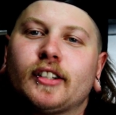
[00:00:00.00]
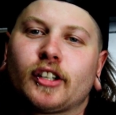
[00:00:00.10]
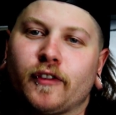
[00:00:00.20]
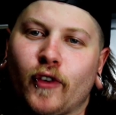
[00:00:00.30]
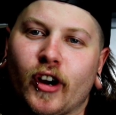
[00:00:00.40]

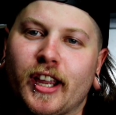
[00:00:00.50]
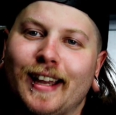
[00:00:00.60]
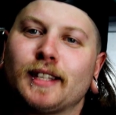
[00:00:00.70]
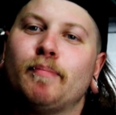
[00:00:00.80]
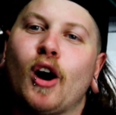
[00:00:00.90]
answer for you,
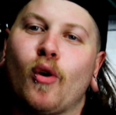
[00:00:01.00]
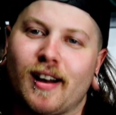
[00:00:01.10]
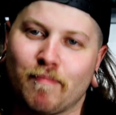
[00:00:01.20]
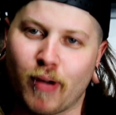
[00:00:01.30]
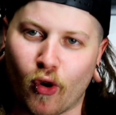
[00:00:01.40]
it's
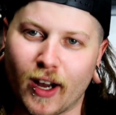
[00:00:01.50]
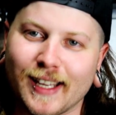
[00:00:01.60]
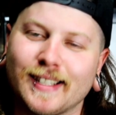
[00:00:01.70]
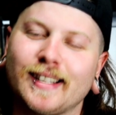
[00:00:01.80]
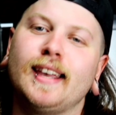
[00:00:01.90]
boa. Boa
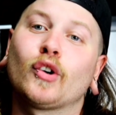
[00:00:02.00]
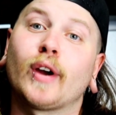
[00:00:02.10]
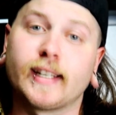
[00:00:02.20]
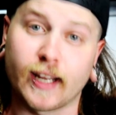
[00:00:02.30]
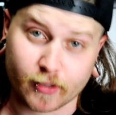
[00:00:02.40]
is the
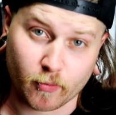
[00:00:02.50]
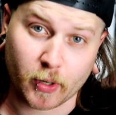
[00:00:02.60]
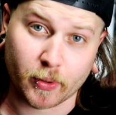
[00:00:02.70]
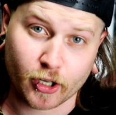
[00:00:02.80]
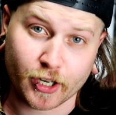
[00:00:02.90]
correct answer
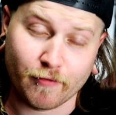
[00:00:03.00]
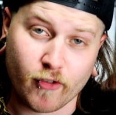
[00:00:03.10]
we were looking